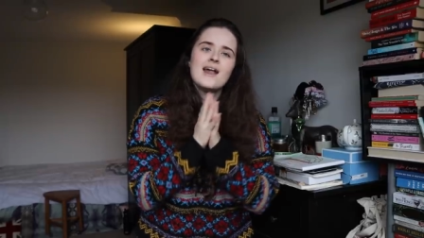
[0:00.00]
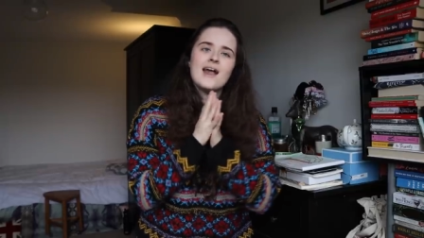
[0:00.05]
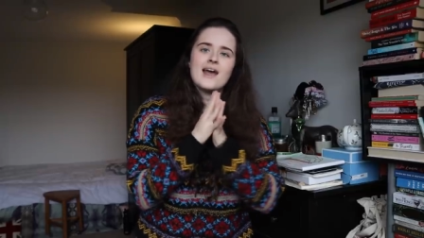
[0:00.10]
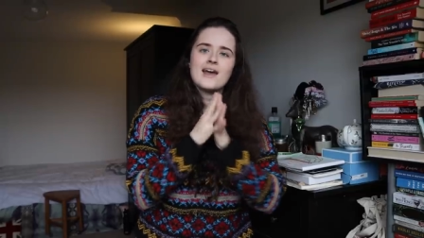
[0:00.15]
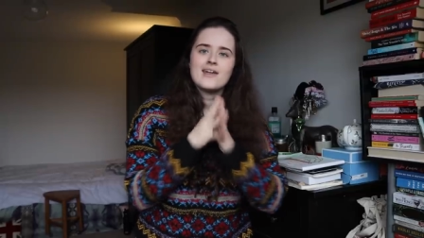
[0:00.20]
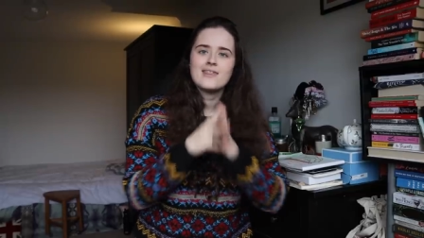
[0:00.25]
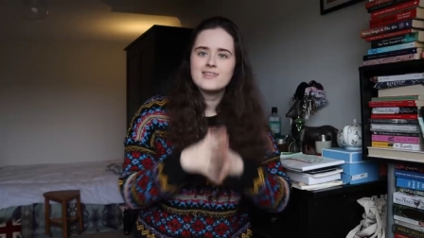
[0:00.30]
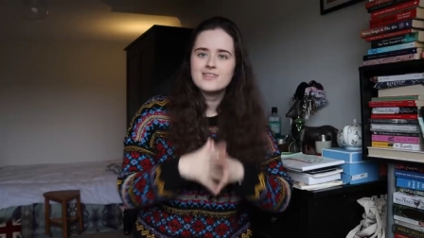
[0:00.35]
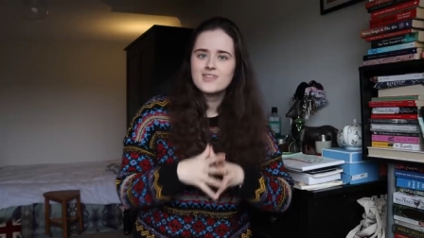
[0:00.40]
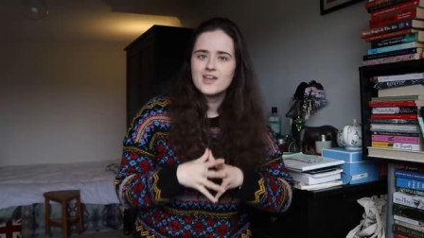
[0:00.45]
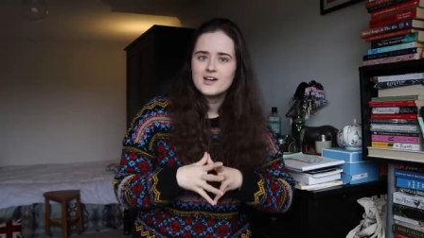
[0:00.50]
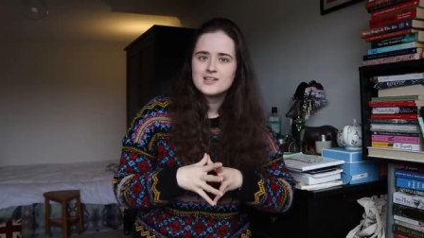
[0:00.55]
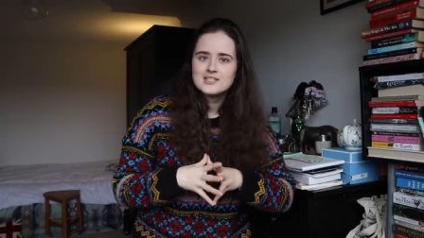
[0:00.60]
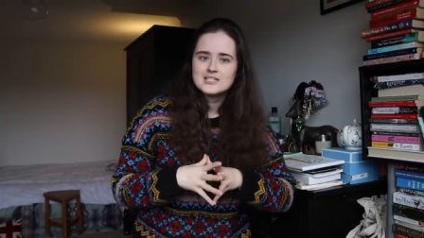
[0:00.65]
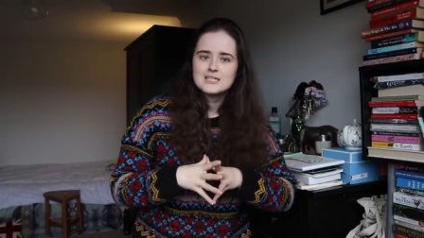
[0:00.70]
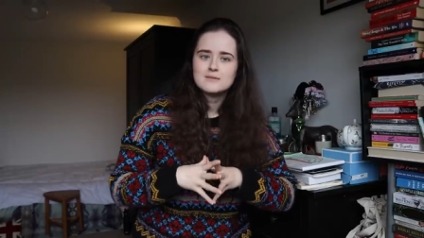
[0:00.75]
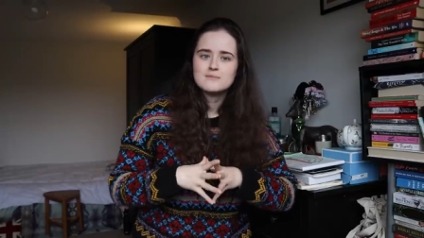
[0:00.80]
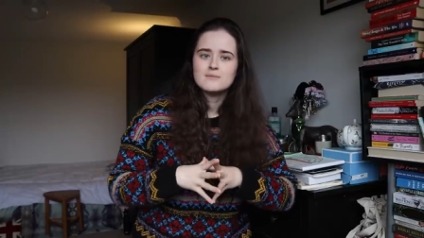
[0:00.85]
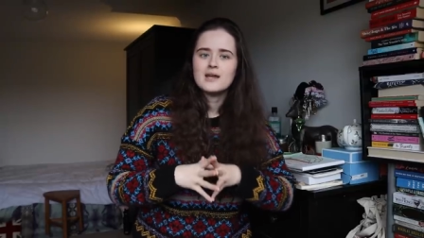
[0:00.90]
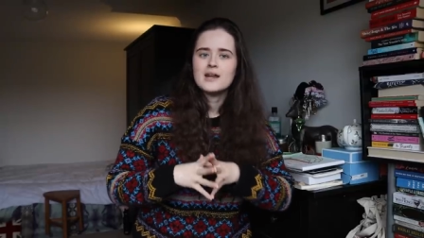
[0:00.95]
a
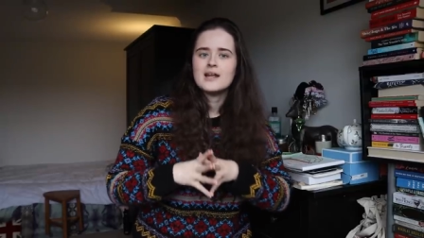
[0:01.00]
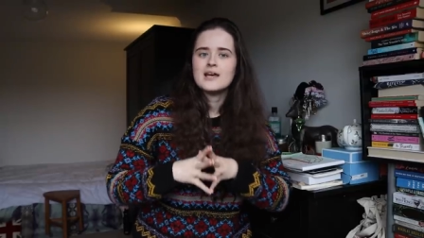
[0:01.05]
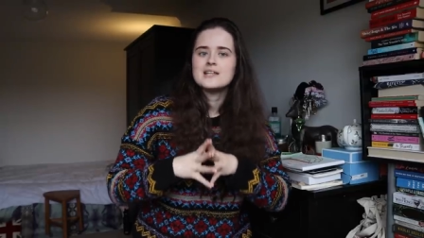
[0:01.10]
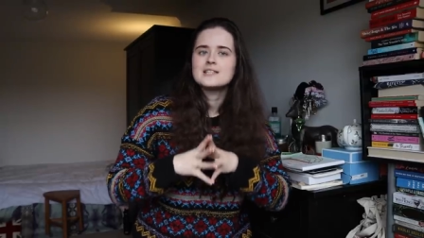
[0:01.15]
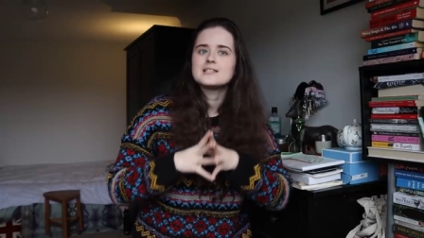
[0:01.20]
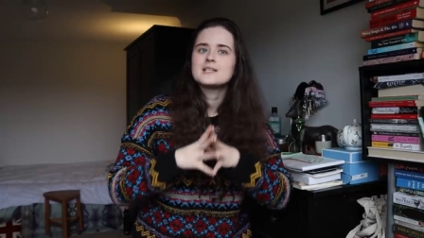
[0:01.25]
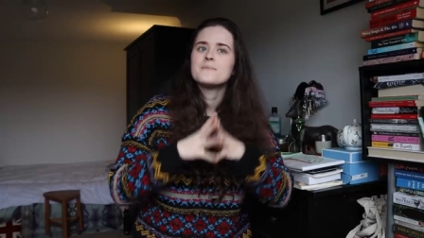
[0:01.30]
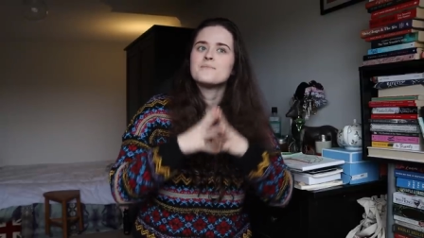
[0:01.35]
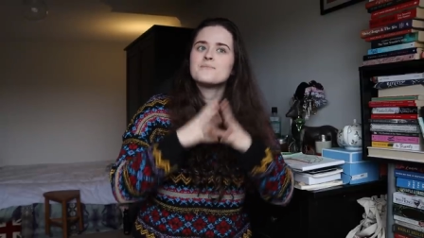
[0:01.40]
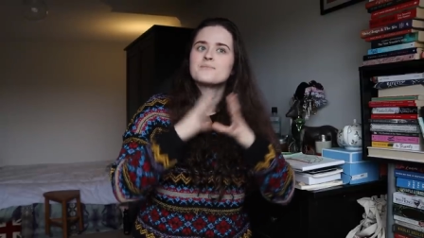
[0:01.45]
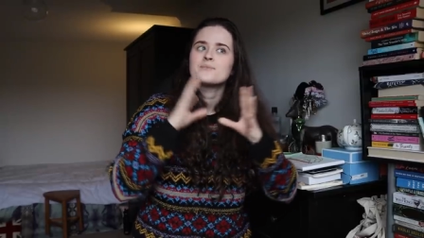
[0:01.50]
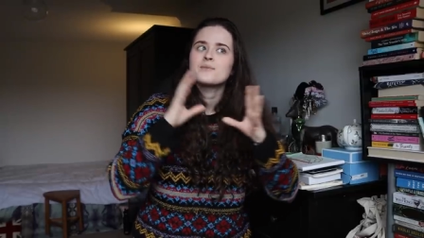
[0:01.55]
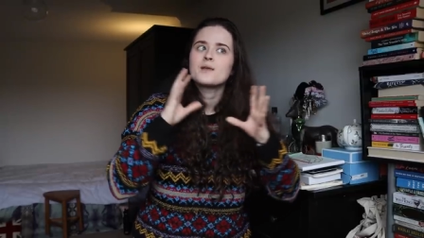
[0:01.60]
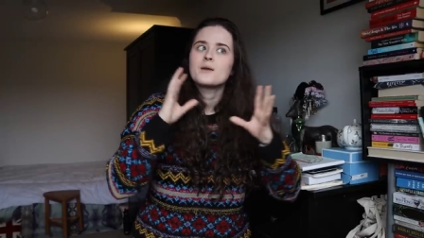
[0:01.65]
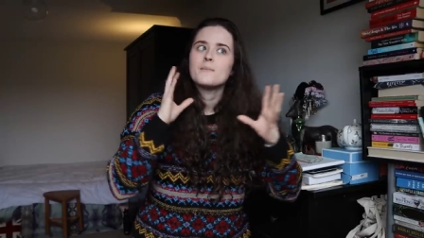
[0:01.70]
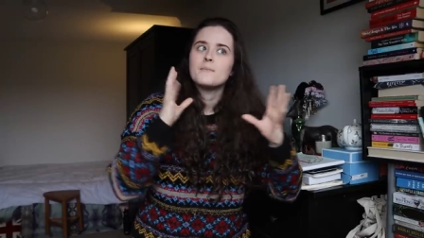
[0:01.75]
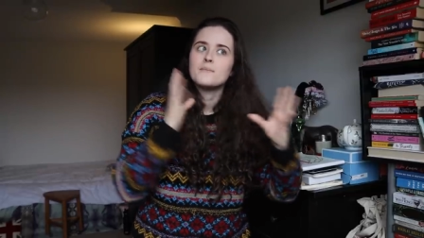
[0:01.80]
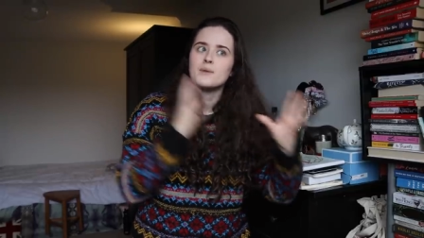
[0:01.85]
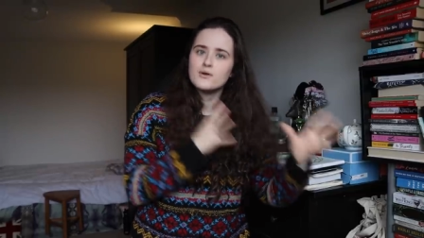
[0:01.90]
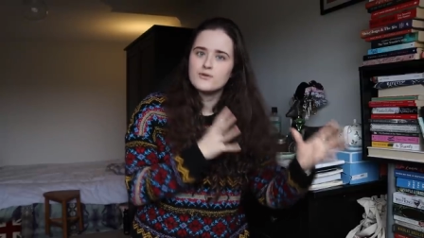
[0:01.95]
30 minute
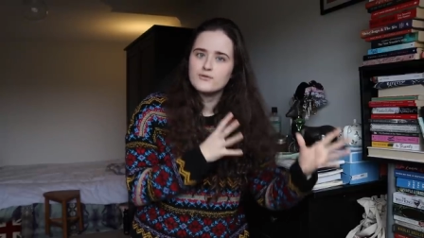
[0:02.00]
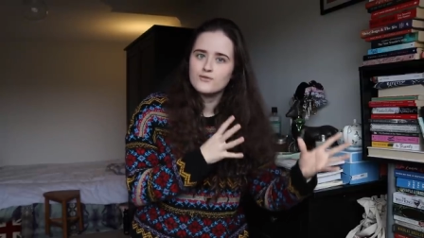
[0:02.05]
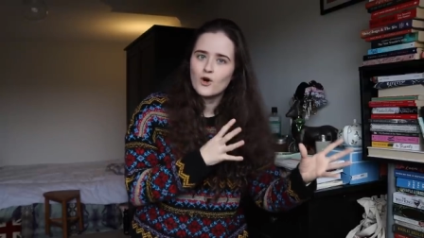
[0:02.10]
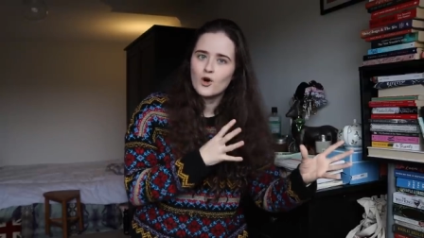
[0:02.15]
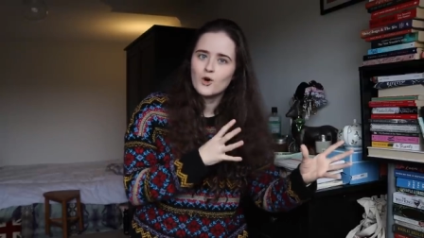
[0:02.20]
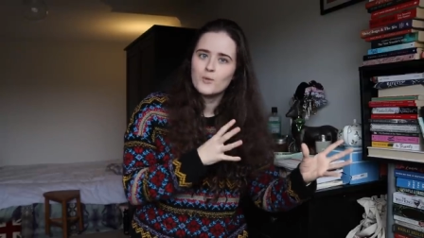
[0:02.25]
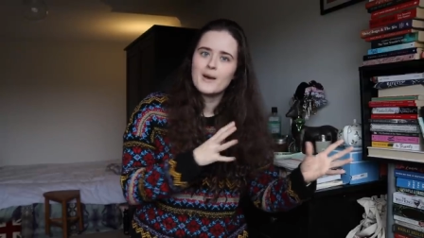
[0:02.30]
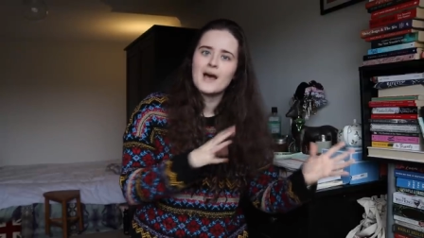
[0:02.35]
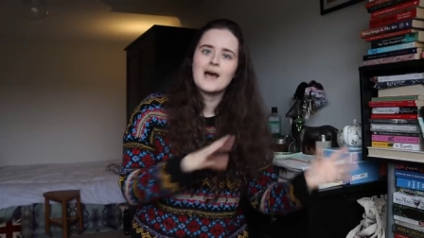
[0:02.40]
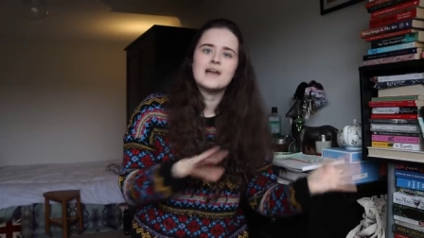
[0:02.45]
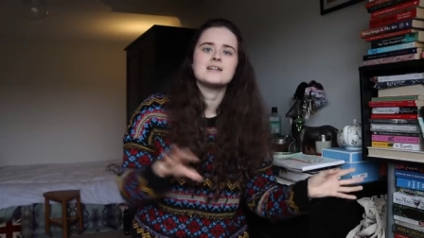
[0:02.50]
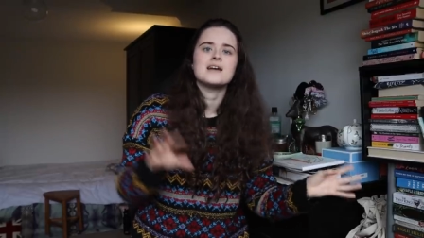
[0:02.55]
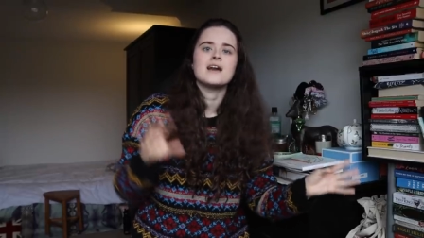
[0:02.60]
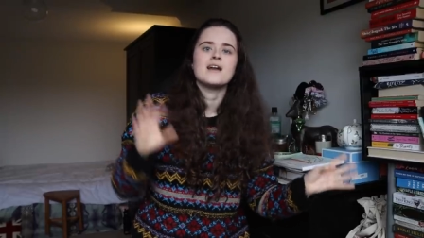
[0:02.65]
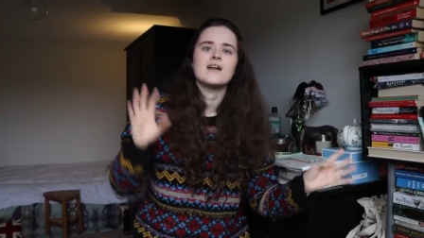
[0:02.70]
before bed